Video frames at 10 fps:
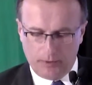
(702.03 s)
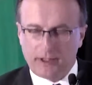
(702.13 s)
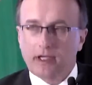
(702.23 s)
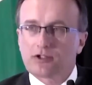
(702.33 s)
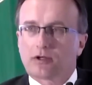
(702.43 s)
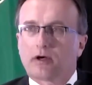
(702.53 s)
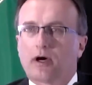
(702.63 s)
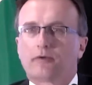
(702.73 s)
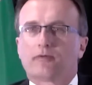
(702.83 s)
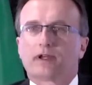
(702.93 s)
Potential
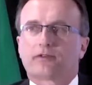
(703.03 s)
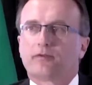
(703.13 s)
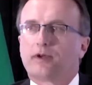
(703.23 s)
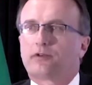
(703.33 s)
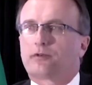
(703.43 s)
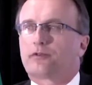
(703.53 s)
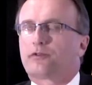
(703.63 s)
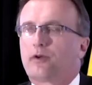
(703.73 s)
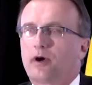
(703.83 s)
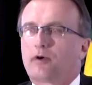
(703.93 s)
conflicts of
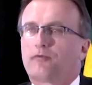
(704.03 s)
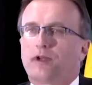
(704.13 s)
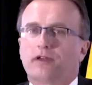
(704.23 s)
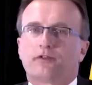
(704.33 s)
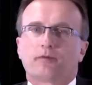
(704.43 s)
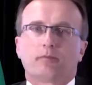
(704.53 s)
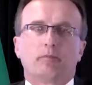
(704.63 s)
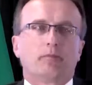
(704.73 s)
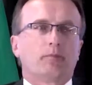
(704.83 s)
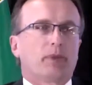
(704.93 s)
interest are faced
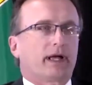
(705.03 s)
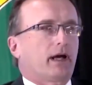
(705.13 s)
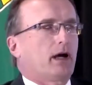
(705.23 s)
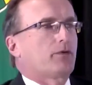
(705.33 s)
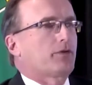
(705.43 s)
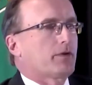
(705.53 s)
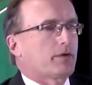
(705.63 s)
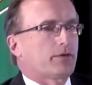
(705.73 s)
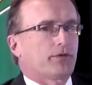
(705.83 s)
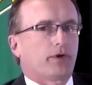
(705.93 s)
by
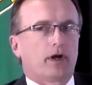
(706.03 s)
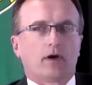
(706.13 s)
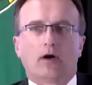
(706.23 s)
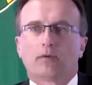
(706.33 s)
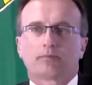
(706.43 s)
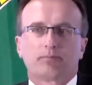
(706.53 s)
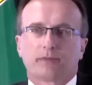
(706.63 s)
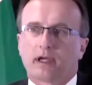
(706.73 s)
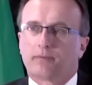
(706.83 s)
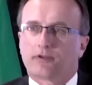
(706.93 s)
councillors in all
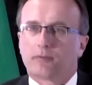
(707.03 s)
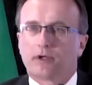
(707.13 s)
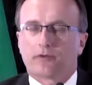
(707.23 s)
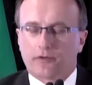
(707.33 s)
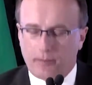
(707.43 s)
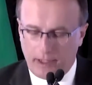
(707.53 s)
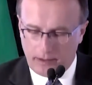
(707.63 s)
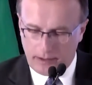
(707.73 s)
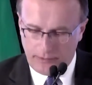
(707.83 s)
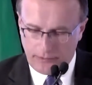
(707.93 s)
types of
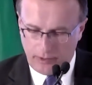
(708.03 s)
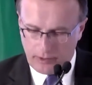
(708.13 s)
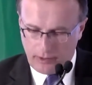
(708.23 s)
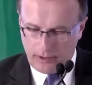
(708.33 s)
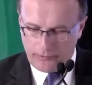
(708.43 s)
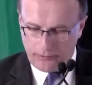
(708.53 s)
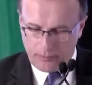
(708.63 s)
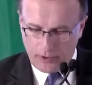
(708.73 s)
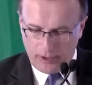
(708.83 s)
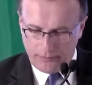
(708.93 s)
municipalities all across the
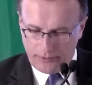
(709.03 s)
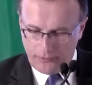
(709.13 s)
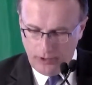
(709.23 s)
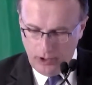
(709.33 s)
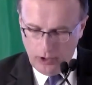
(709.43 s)
province.